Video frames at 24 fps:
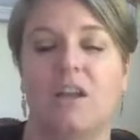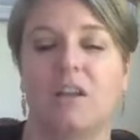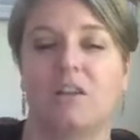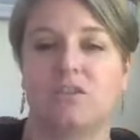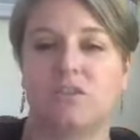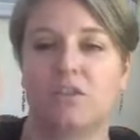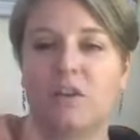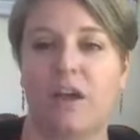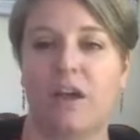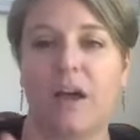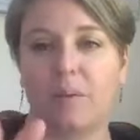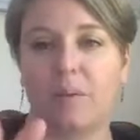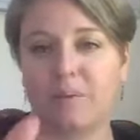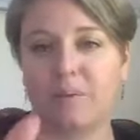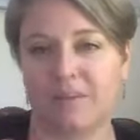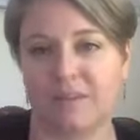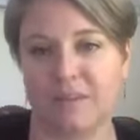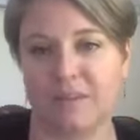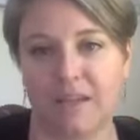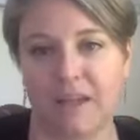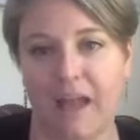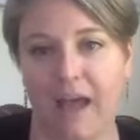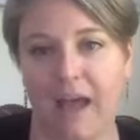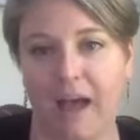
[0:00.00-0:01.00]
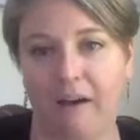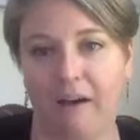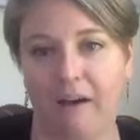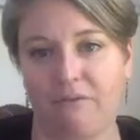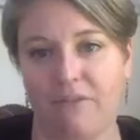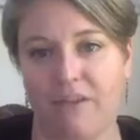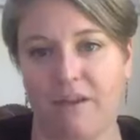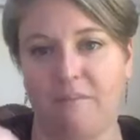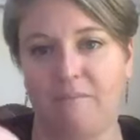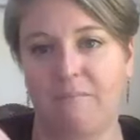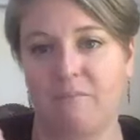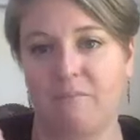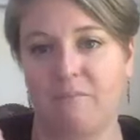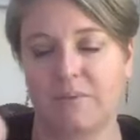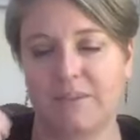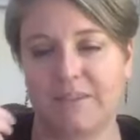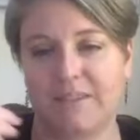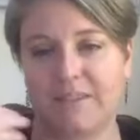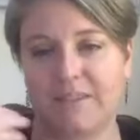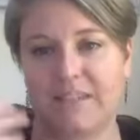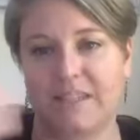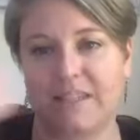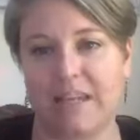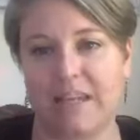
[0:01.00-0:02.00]
So it helps to have them
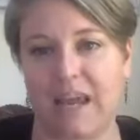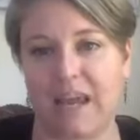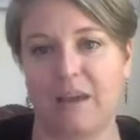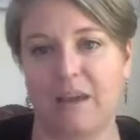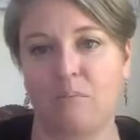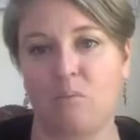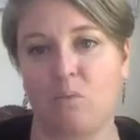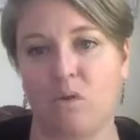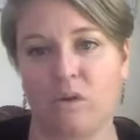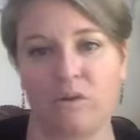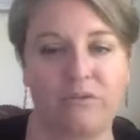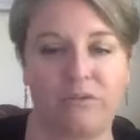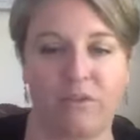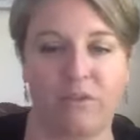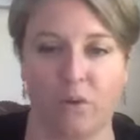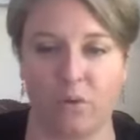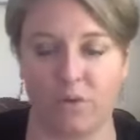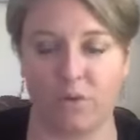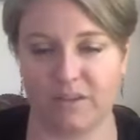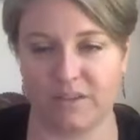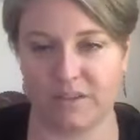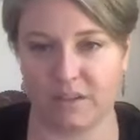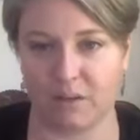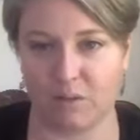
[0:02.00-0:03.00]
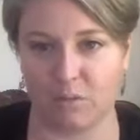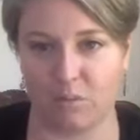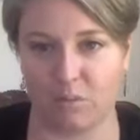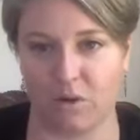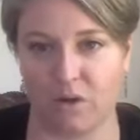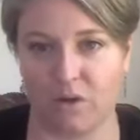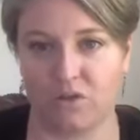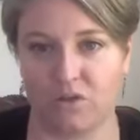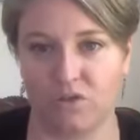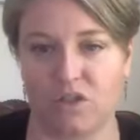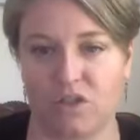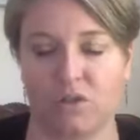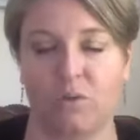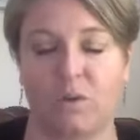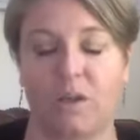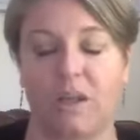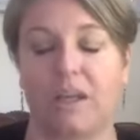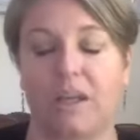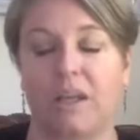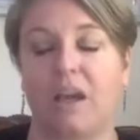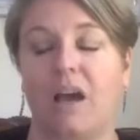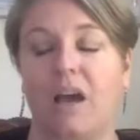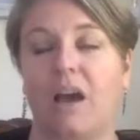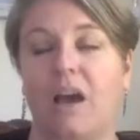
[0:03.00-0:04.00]
stay more focused on what you're
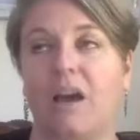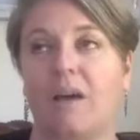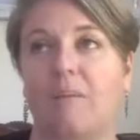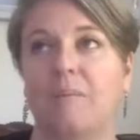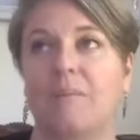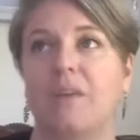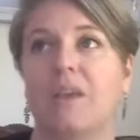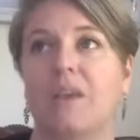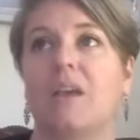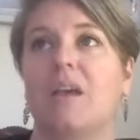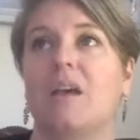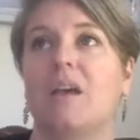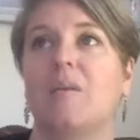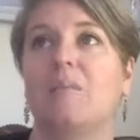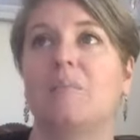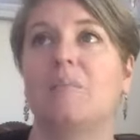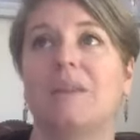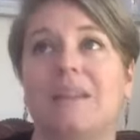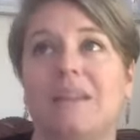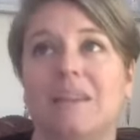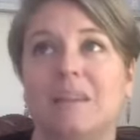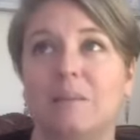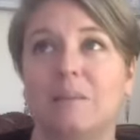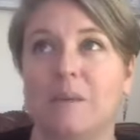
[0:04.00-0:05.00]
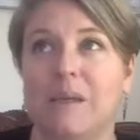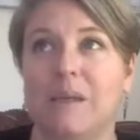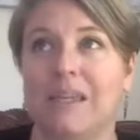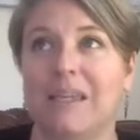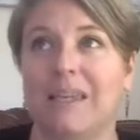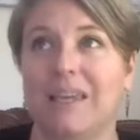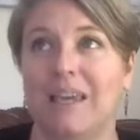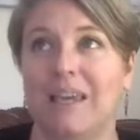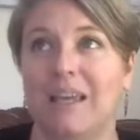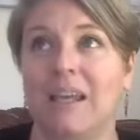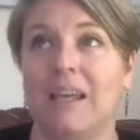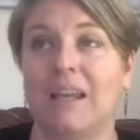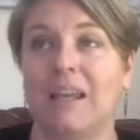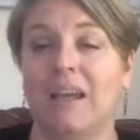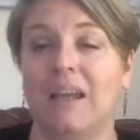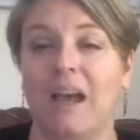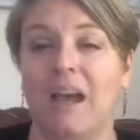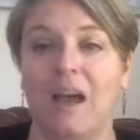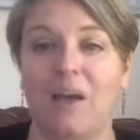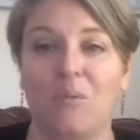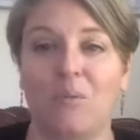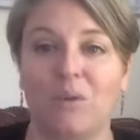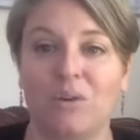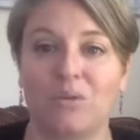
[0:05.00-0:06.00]
doing. But in the beginning,
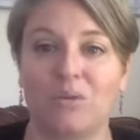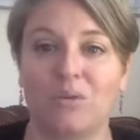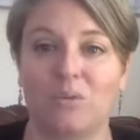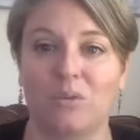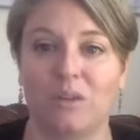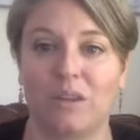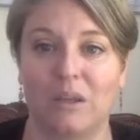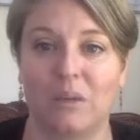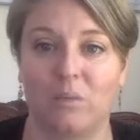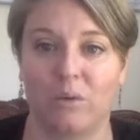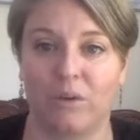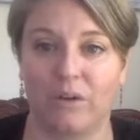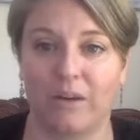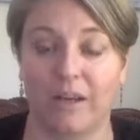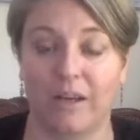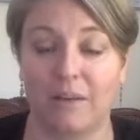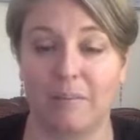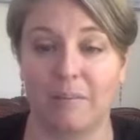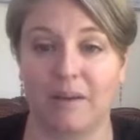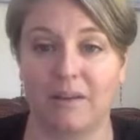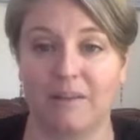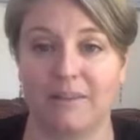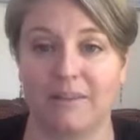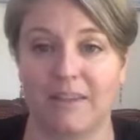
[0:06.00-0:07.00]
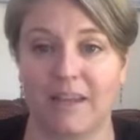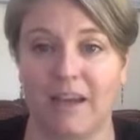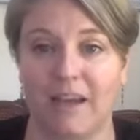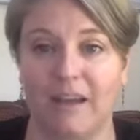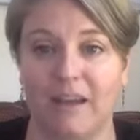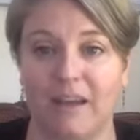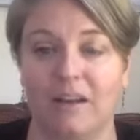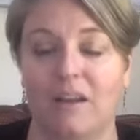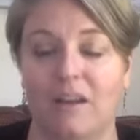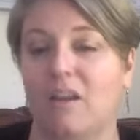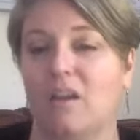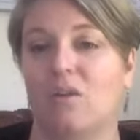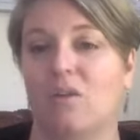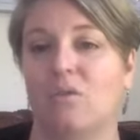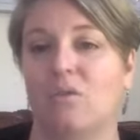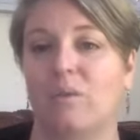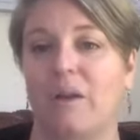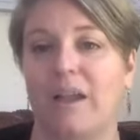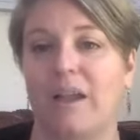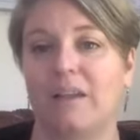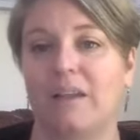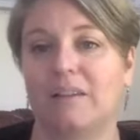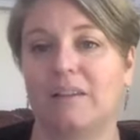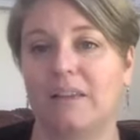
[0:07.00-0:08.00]
I wouldn't really worry about that,
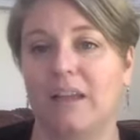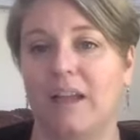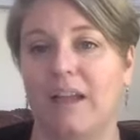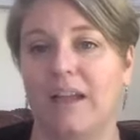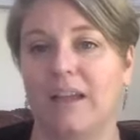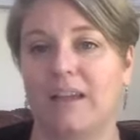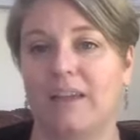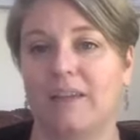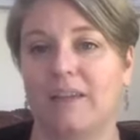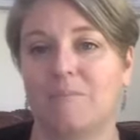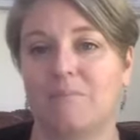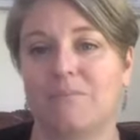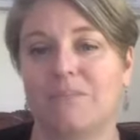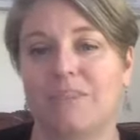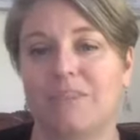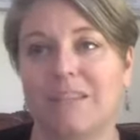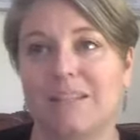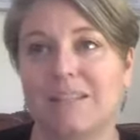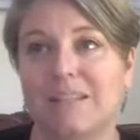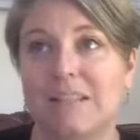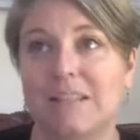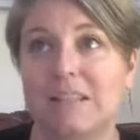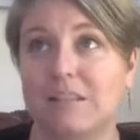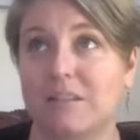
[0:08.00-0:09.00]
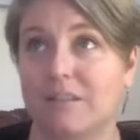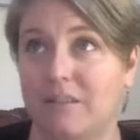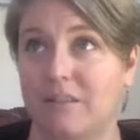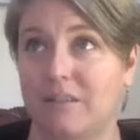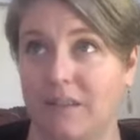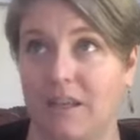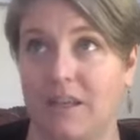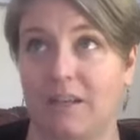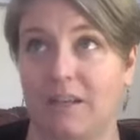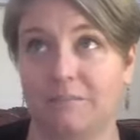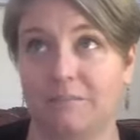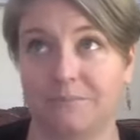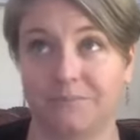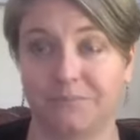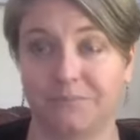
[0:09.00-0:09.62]
right? Like, this is the thing